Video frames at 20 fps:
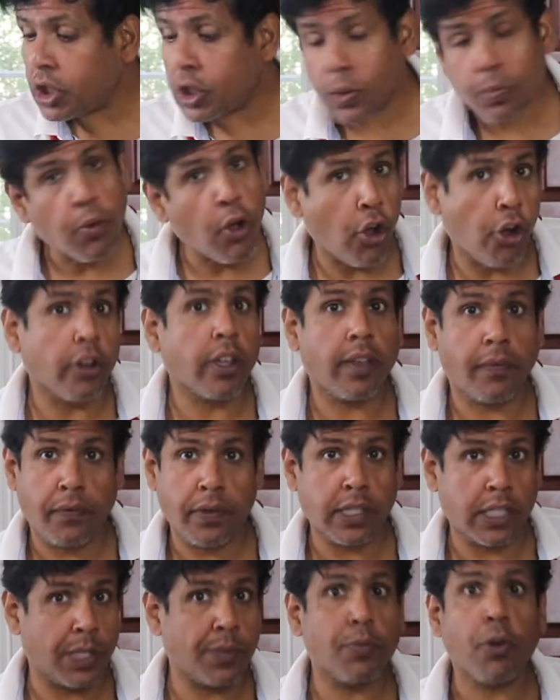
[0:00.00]
smoke. If
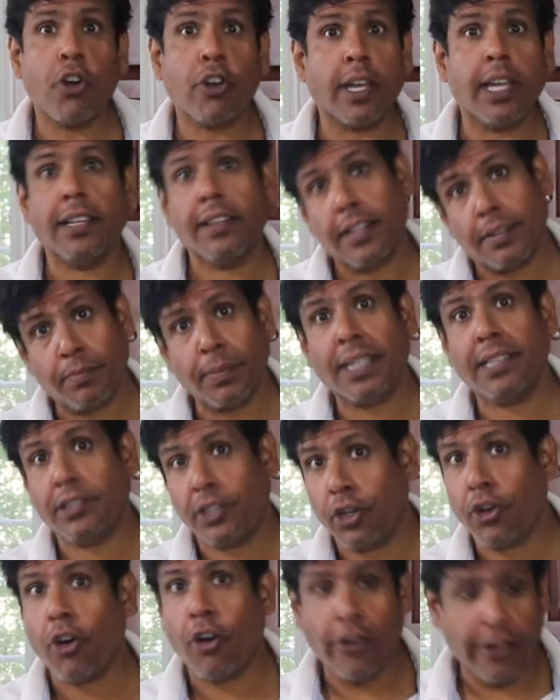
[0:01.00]
it's smoking, that means
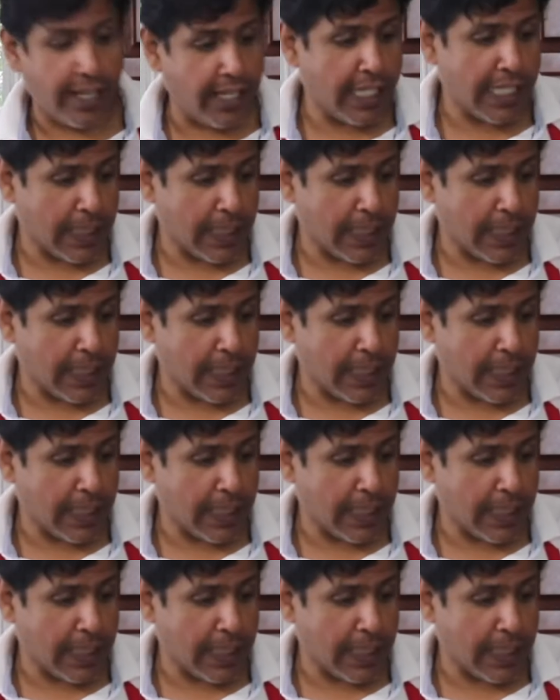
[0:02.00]
your oil